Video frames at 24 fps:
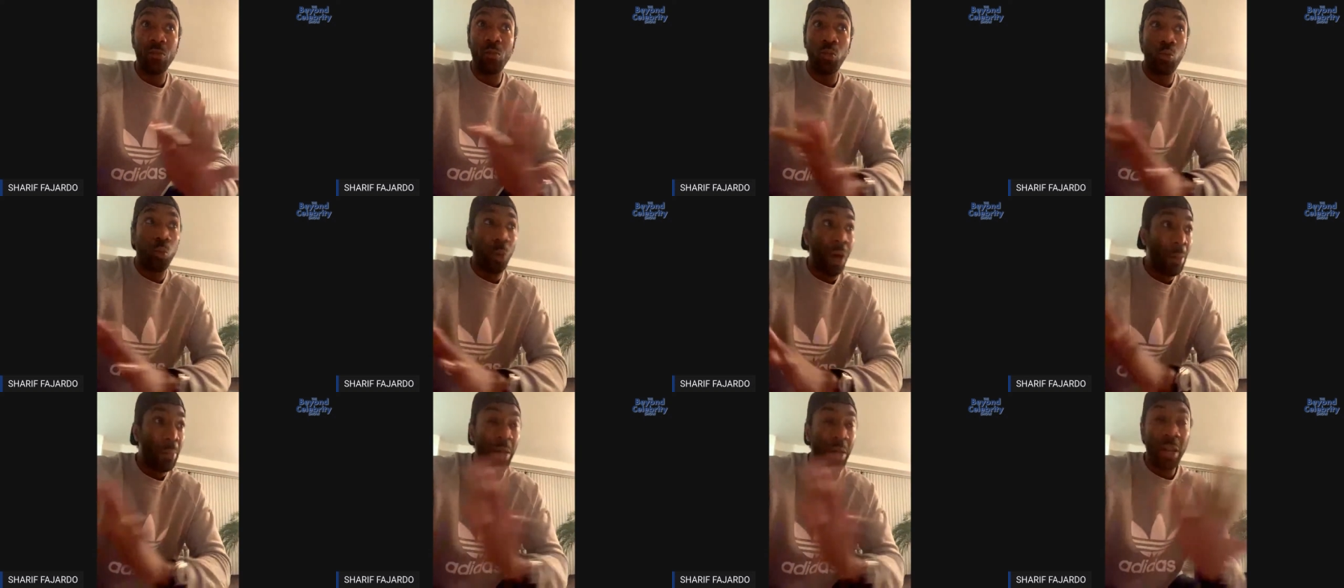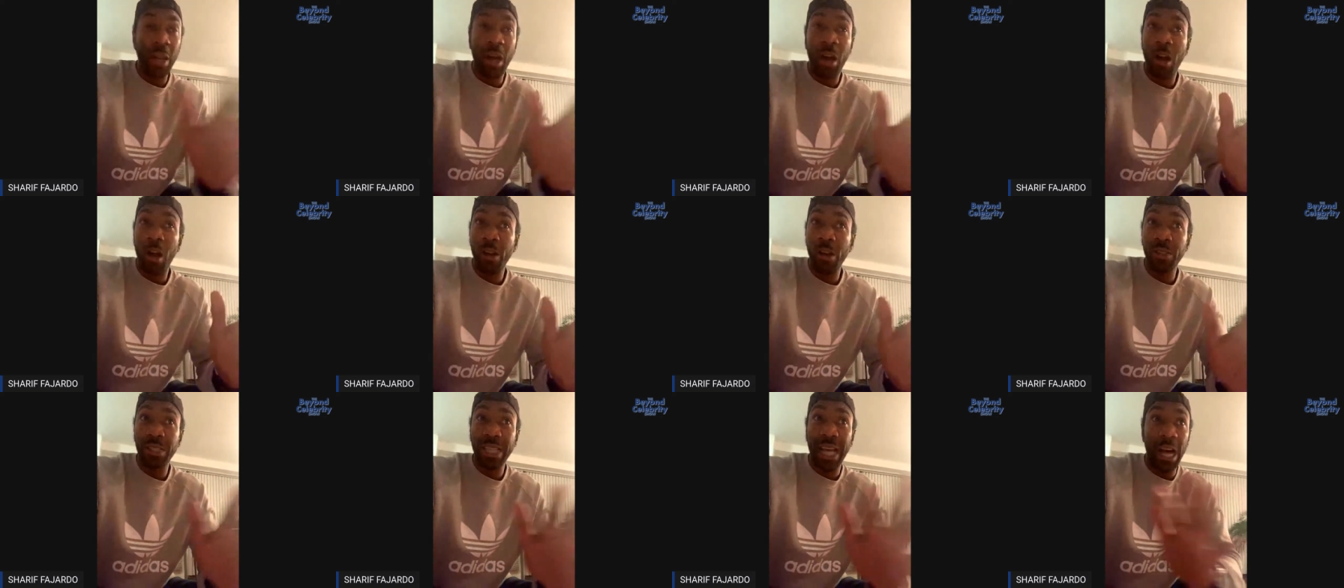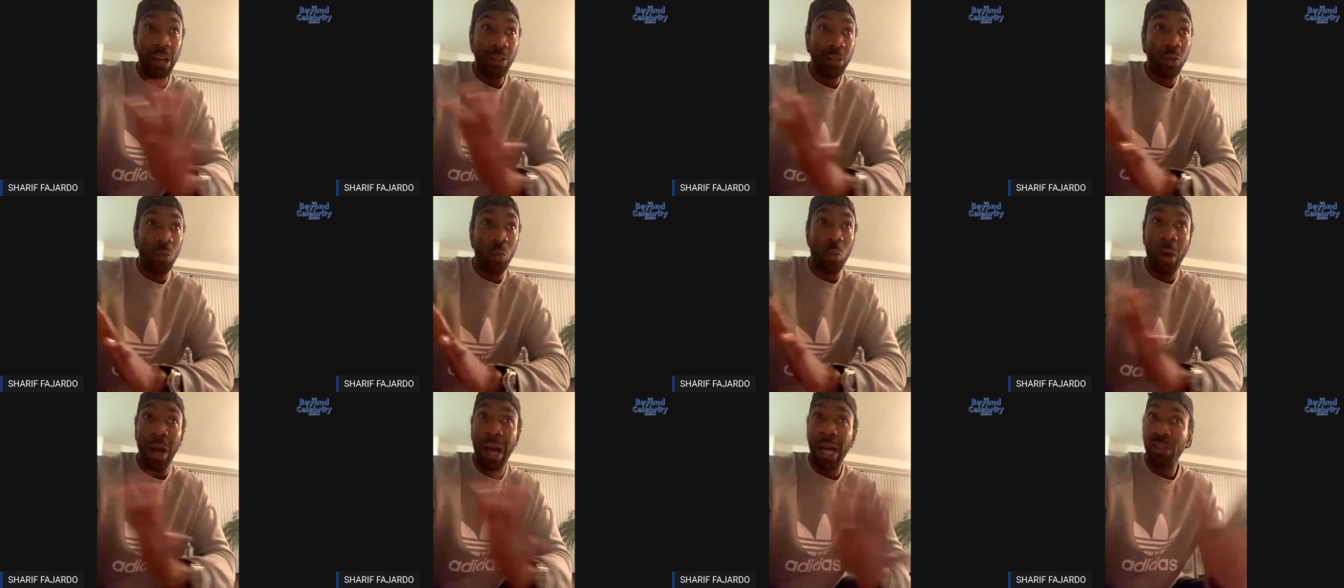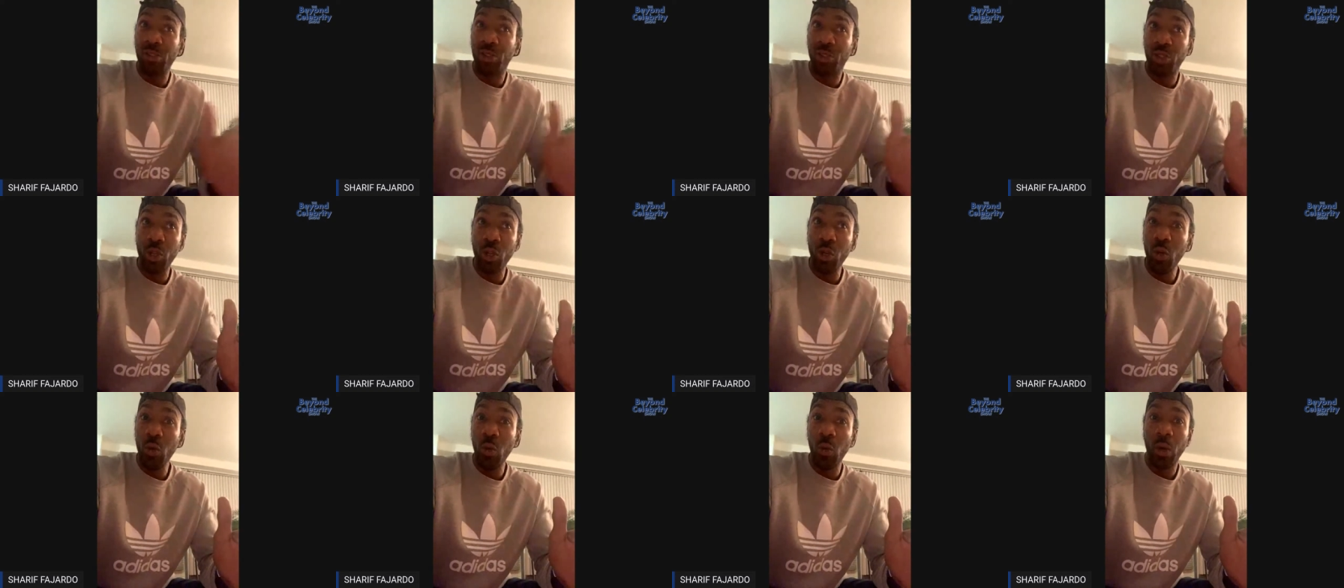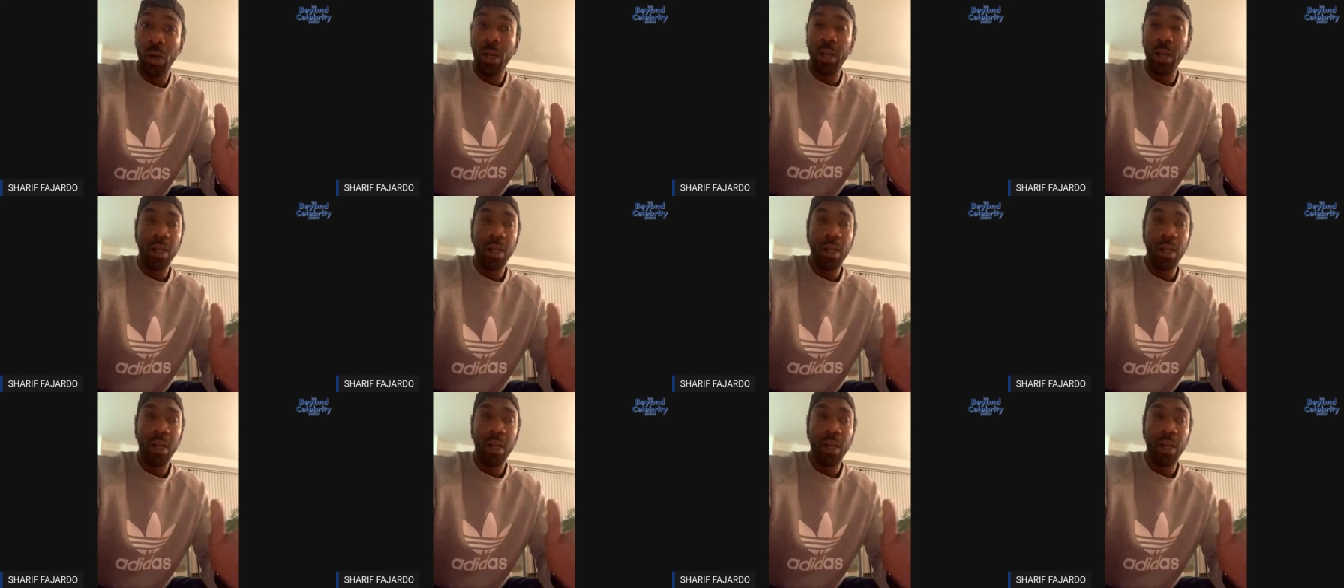webinars out the wazoo.